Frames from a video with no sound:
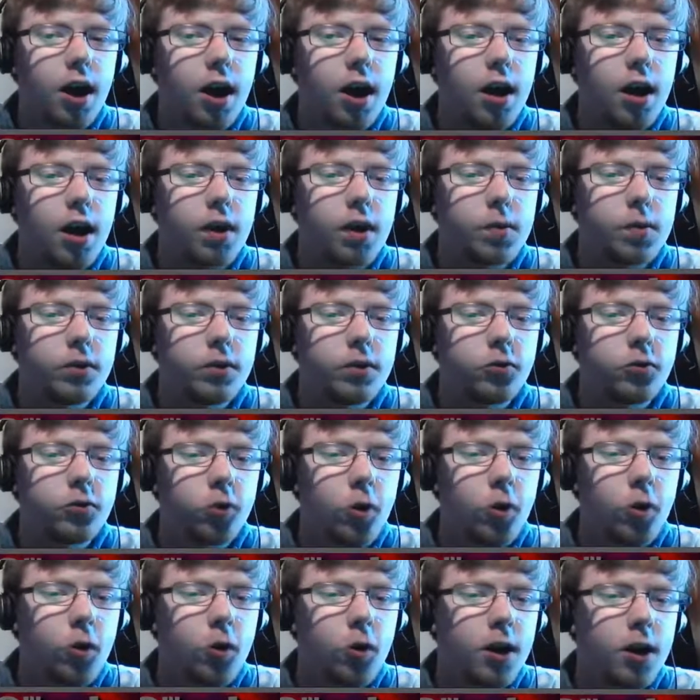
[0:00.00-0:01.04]

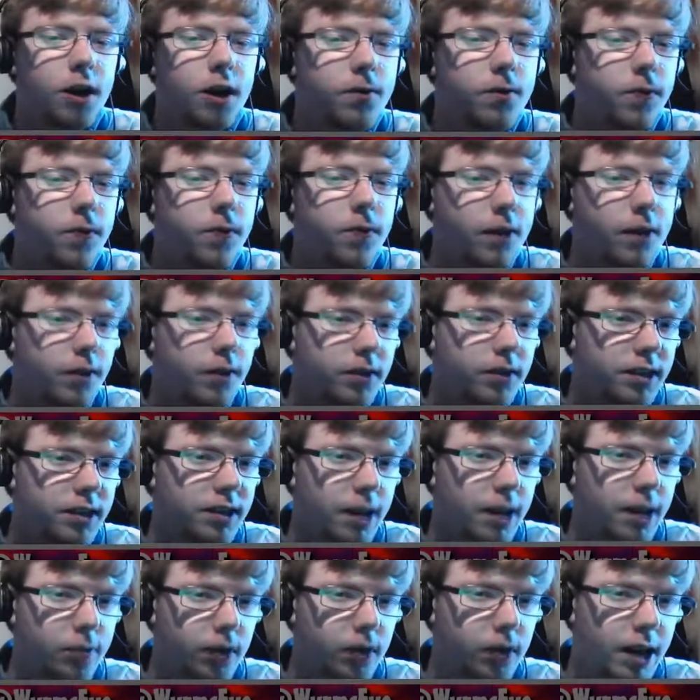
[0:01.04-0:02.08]
withdraw in favour of the
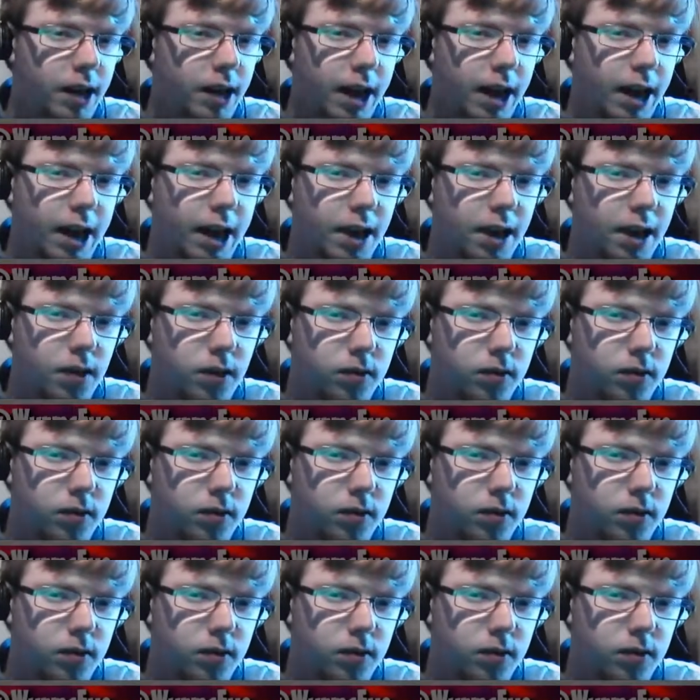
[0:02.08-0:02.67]
Tapu Lele.